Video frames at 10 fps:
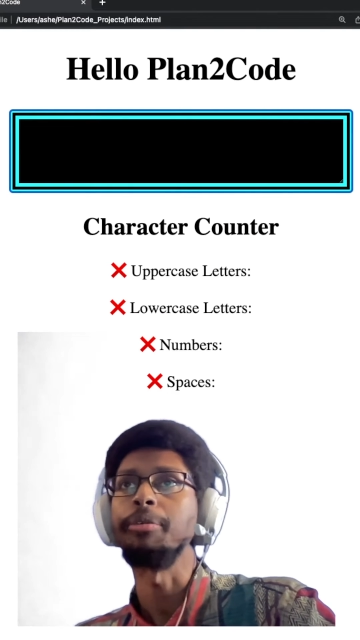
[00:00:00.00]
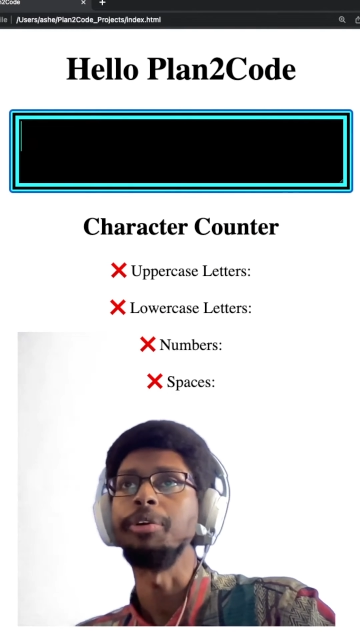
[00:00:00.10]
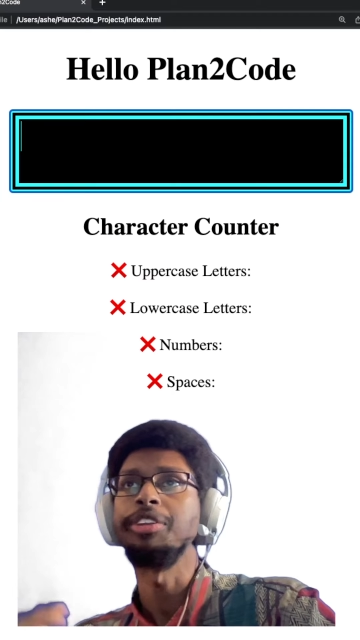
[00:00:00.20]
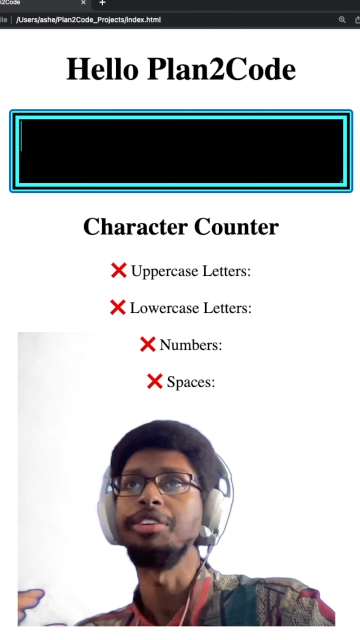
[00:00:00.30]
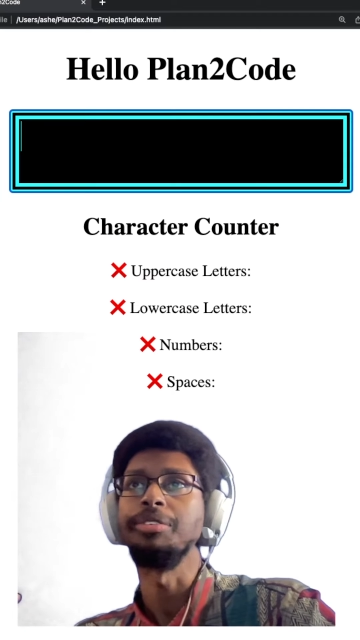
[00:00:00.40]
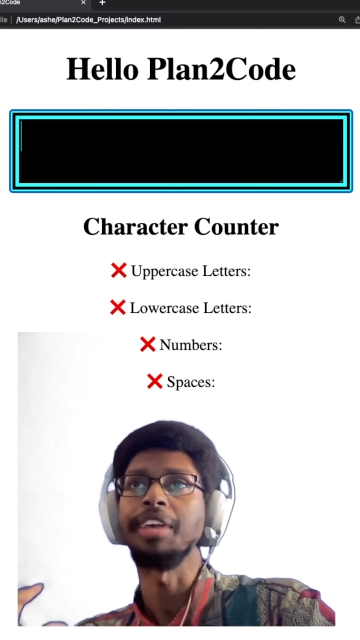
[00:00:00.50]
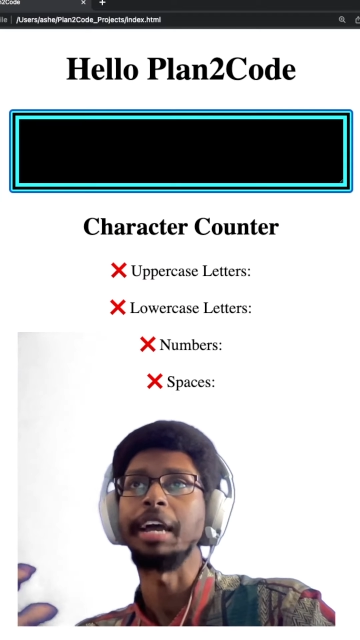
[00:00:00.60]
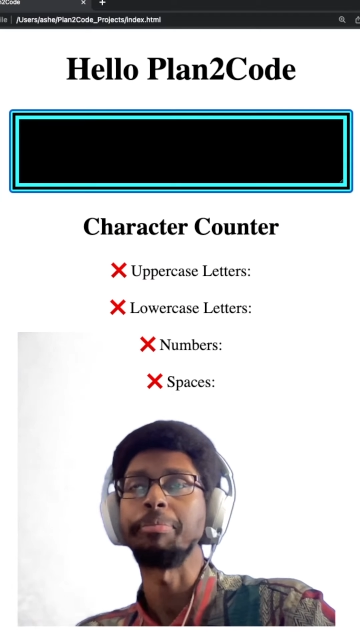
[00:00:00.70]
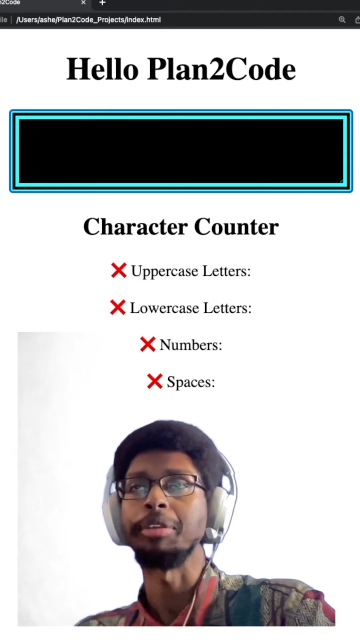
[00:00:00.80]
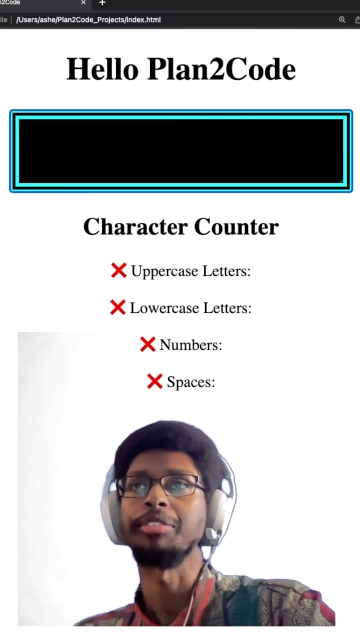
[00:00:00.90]
once you
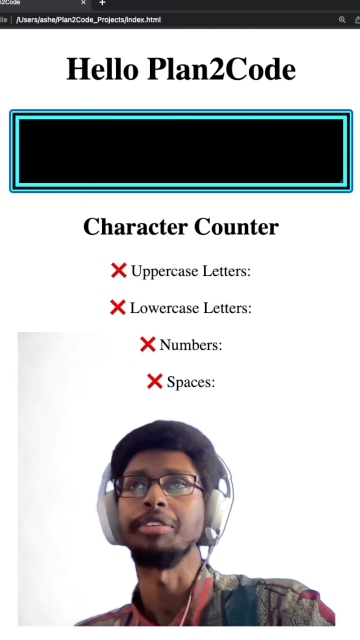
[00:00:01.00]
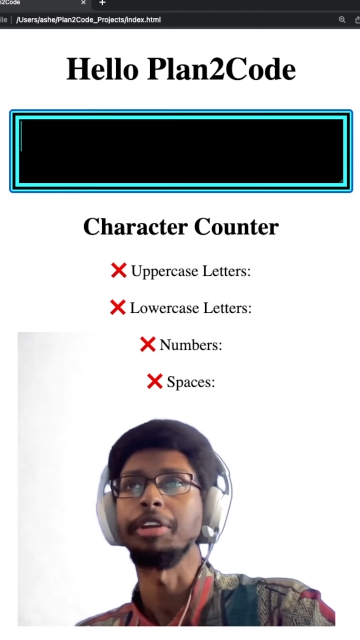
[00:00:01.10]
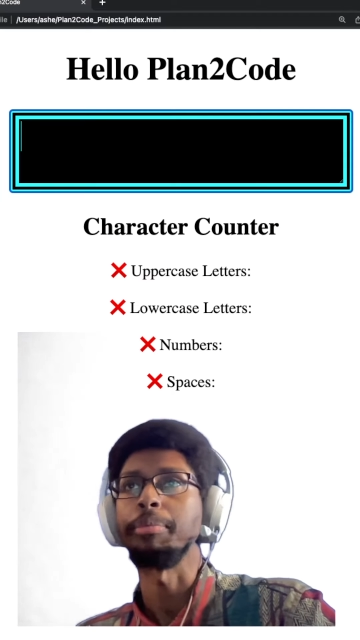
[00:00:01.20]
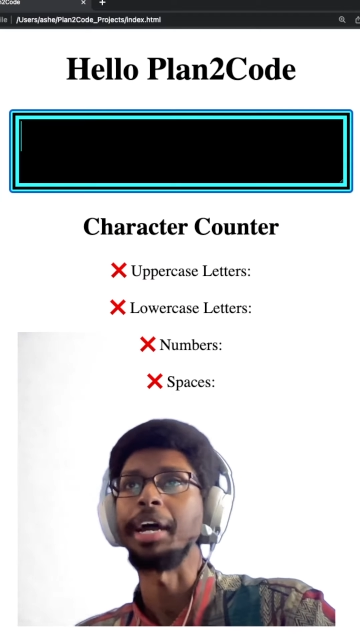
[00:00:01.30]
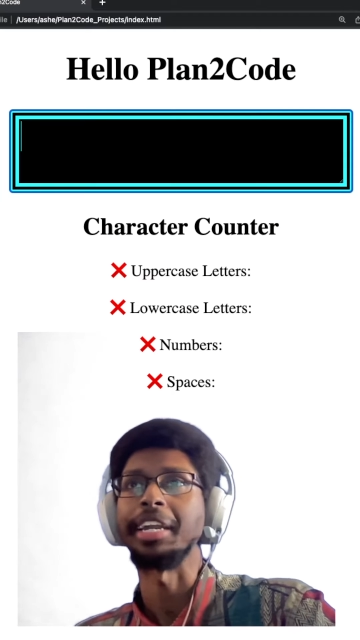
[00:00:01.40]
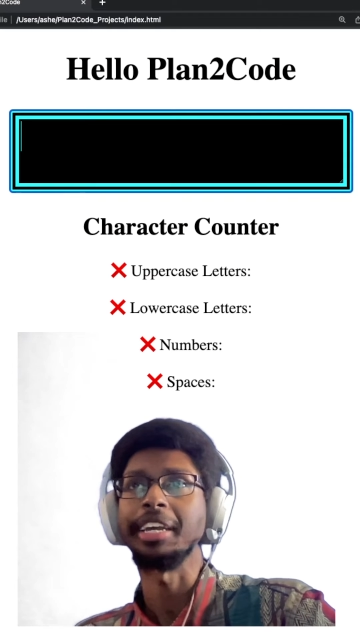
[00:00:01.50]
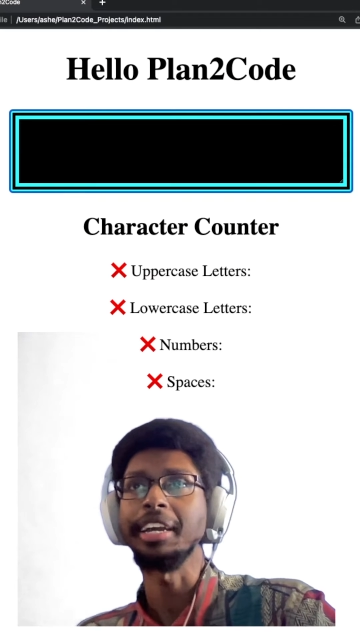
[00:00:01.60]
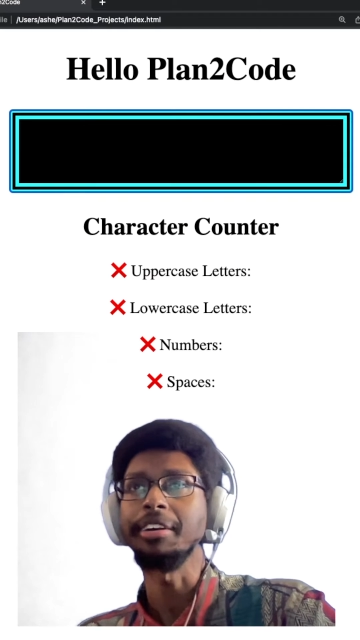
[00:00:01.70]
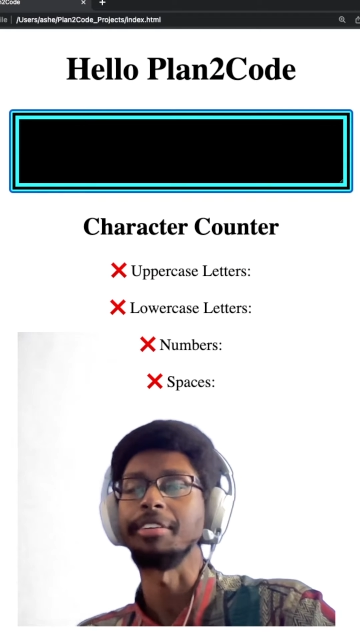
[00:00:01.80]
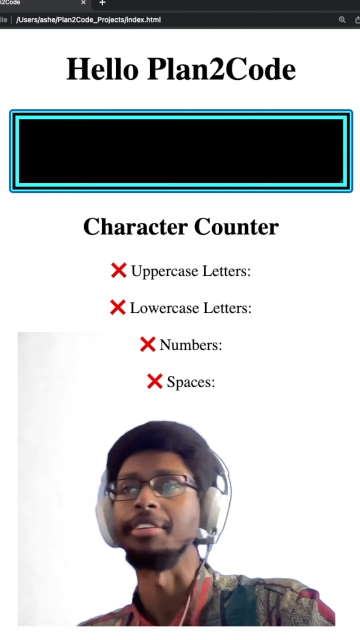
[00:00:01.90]
typed a certain amount of
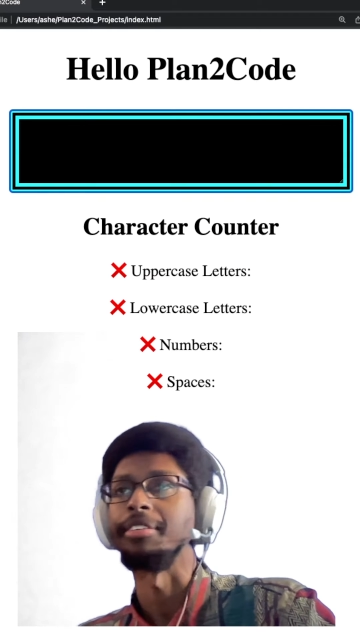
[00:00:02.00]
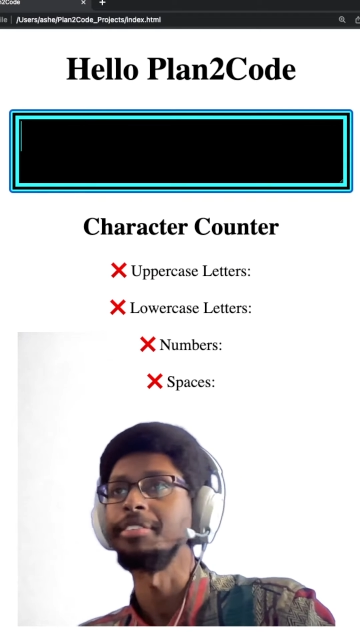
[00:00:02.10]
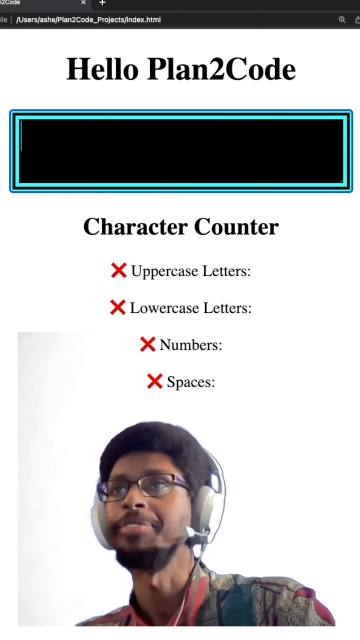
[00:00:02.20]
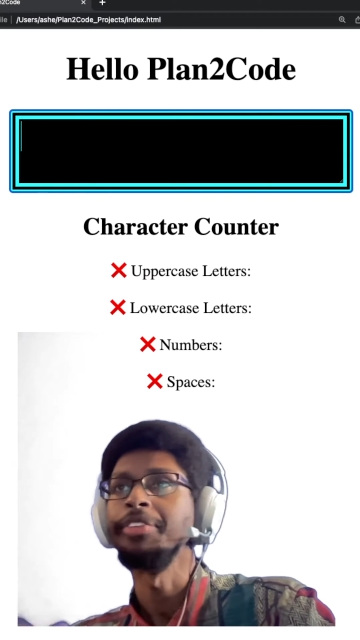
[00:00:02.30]
characters.